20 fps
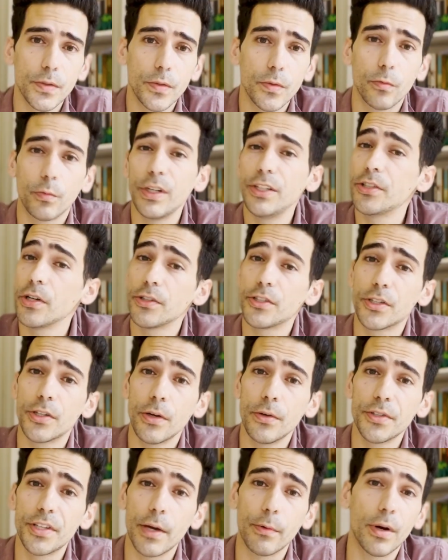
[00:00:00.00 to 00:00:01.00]
Research
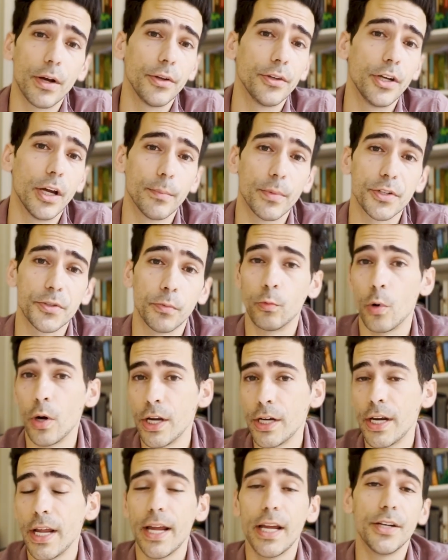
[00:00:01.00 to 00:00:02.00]
shows that while numbers
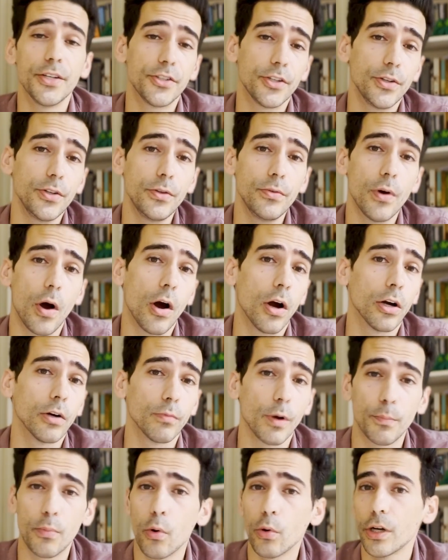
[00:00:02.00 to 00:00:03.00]
1 and 2 are
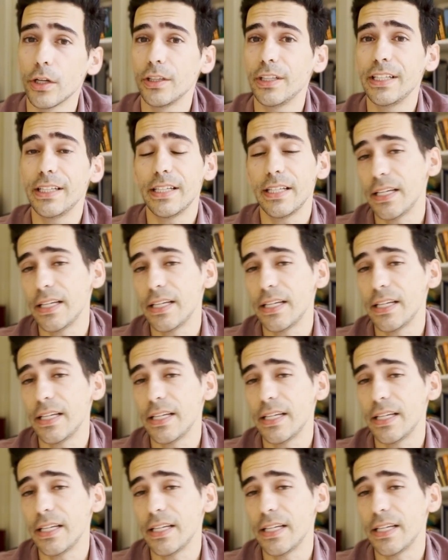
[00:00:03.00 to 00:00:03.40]
reportedly